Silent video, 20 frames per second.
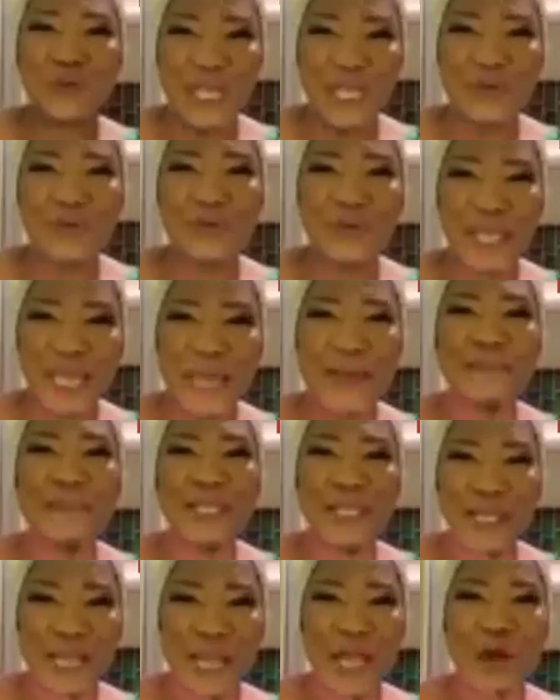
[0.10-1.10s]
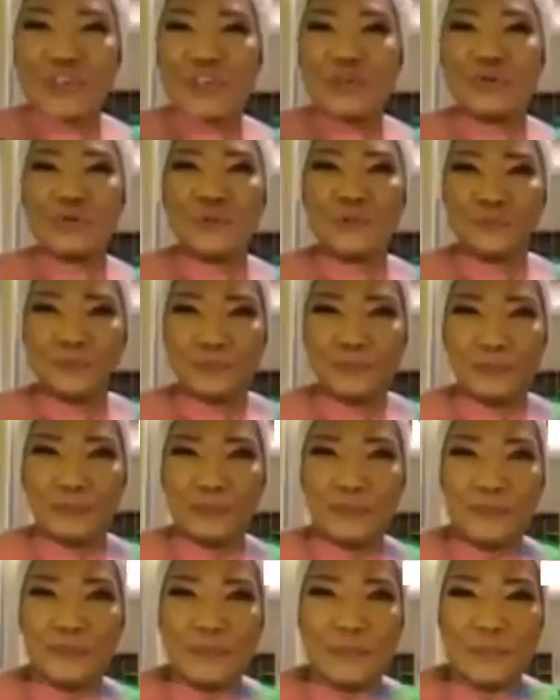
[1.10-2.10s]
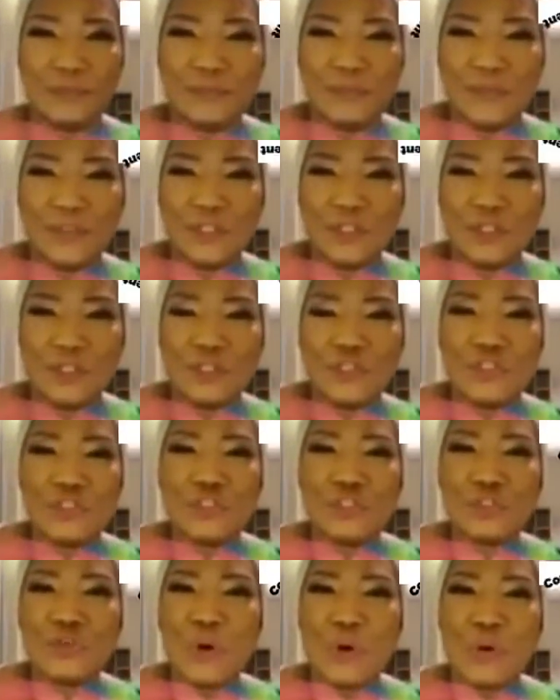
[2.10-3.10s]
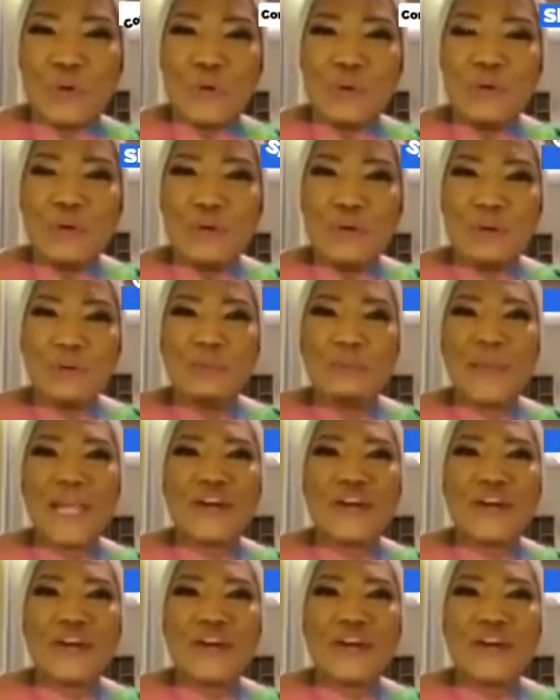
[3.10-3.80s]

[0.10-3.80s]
Can you hear me? Thank you. So